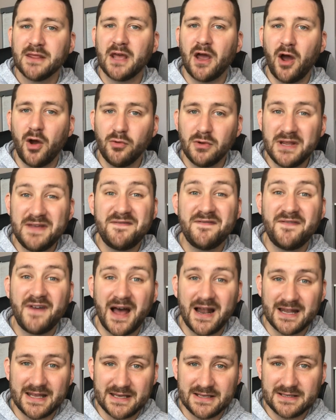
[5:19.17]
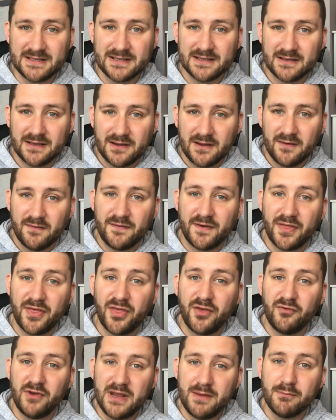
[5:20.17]
They're only valid for
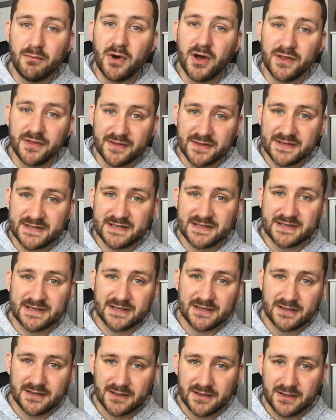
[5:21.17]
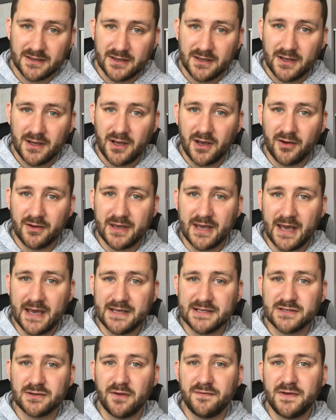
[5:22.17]
3 months,
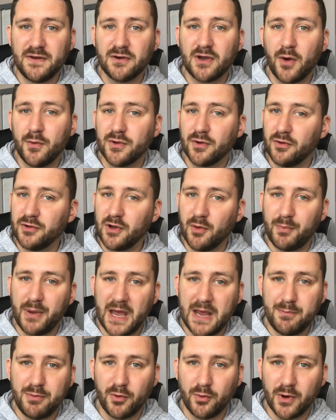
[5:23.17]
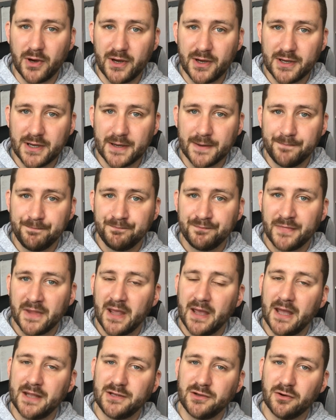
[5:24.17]
okay? So if you go with all your paperwork
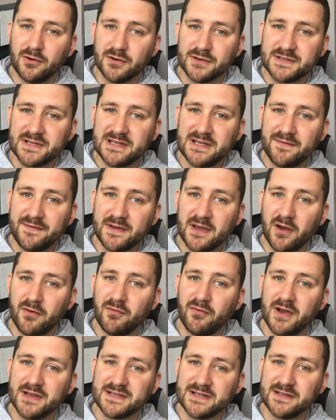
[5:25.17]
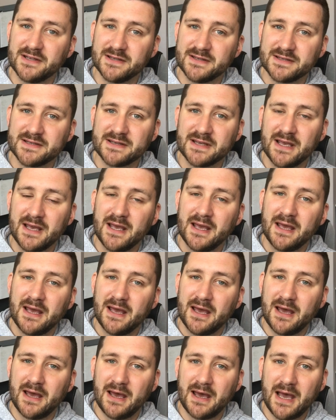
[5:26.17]
and your certificate of residence
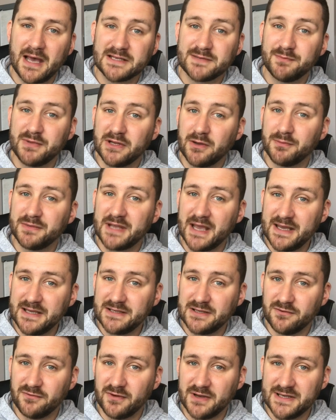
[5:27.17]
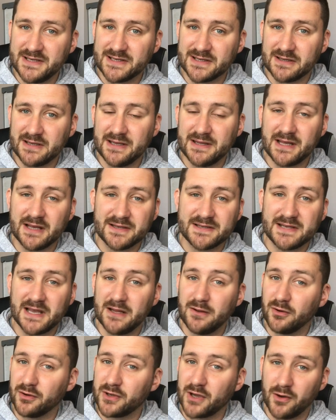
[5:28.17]
hasn't been updated recently, they'll say,
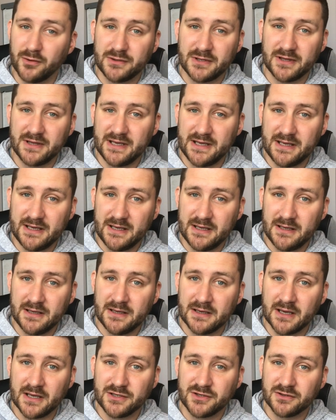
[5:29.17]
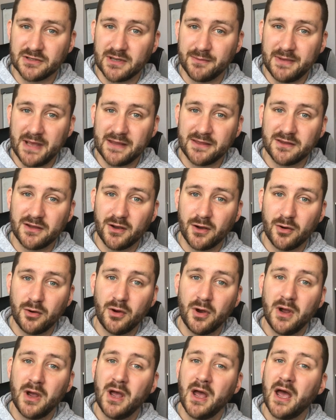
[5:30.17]
look, go to the
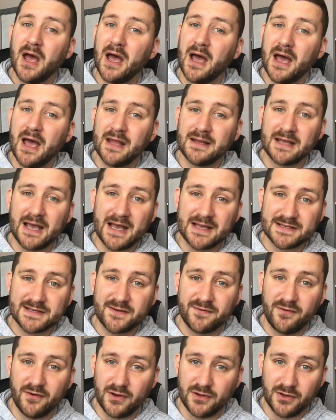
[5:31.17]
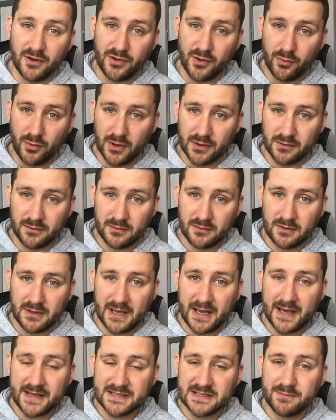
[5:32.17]
ayuntamiento and ask for another one.
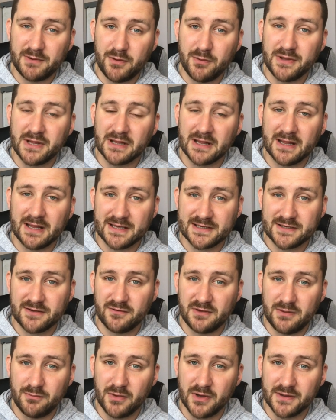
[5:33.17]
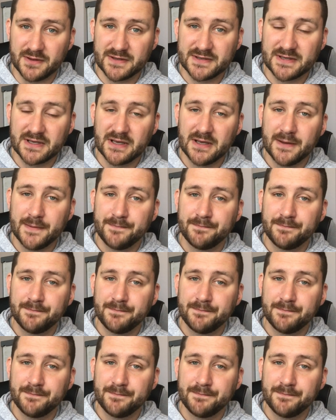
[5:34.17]
It has to be within the last 3 months.